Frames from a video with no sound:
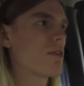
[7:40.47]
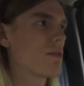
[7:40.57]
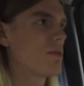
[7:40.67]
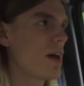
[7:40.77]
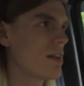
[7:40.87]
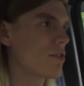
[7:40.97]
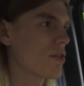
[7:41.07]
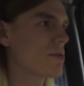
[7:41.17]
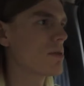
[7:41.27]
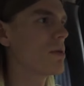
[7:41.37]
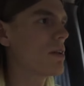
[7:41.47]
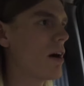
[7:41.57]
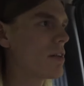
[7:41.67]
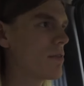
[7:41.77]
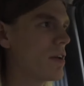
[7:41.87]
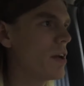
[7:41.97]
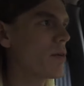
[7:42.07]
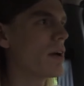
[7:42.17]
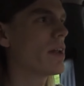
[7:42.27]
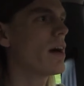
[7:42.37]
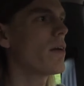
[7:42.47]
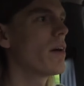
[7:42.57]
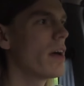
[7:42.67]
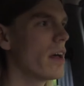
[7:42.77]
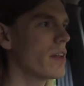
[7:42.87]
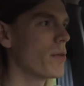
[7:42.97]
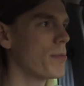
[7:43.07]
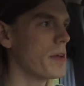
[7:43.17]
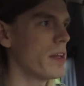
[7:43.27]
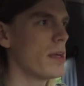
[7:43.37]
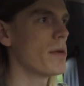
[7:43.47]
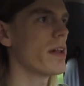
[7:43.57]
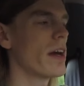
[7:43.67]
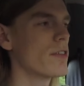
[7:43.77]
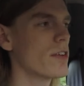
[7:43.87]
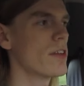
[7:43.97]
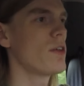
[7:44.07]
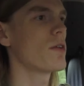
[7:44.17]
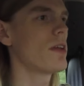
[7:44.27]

or not in the description, but on the video right now, there will be an email address that you